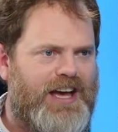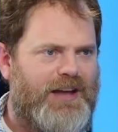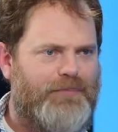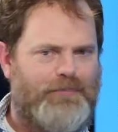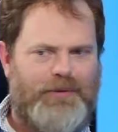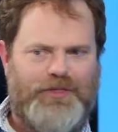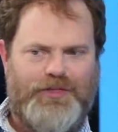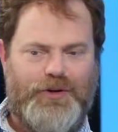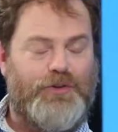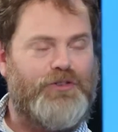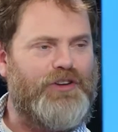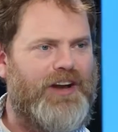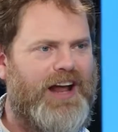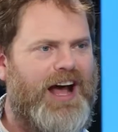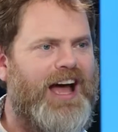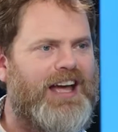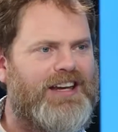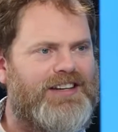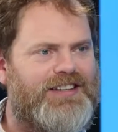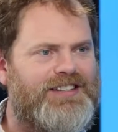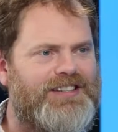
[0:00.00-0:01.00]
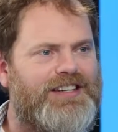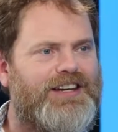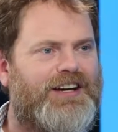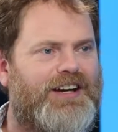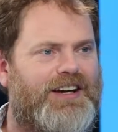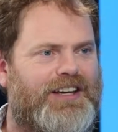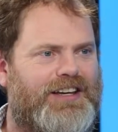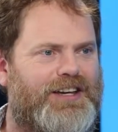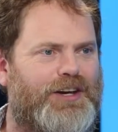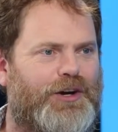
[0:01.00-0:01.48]
yet, but there's an
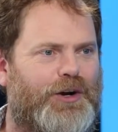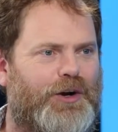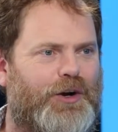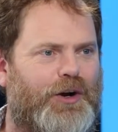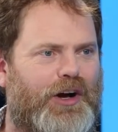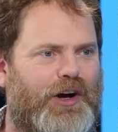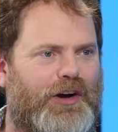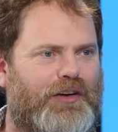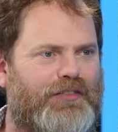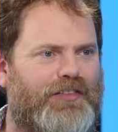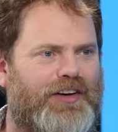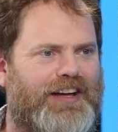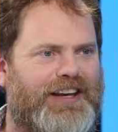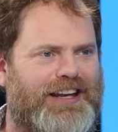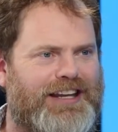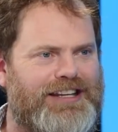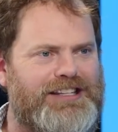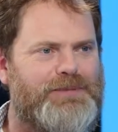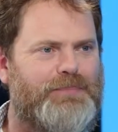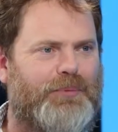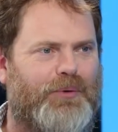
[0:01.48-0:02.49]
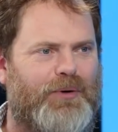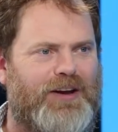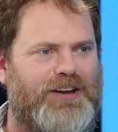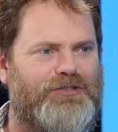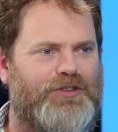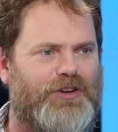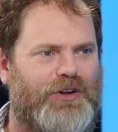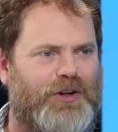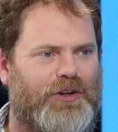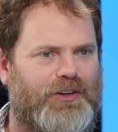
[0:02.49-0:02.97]
idea here of an
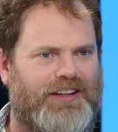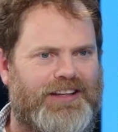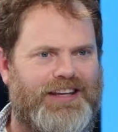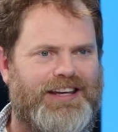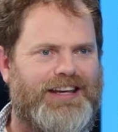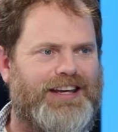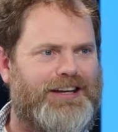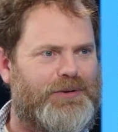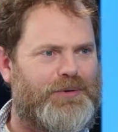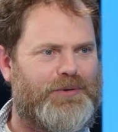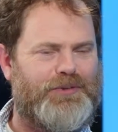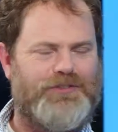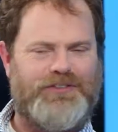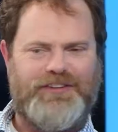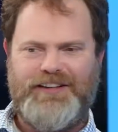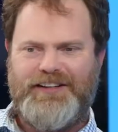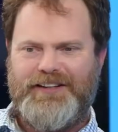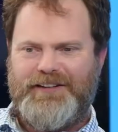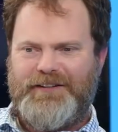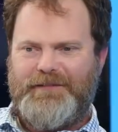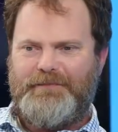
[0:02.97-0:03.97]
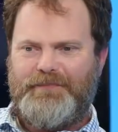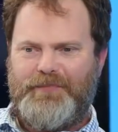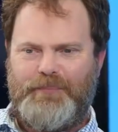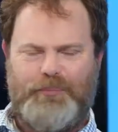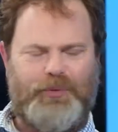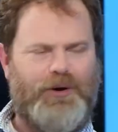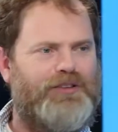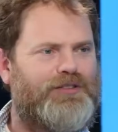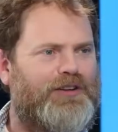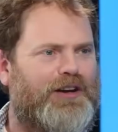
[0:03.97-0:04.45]
inspirational kid who's
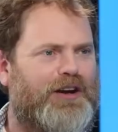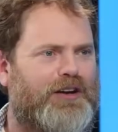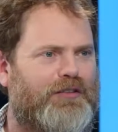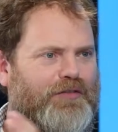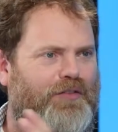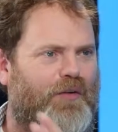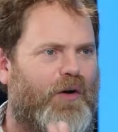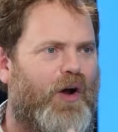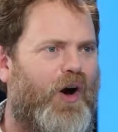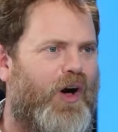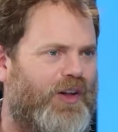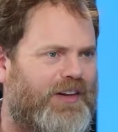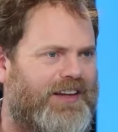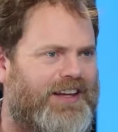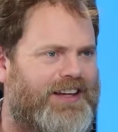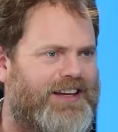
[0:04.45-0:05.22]
president for all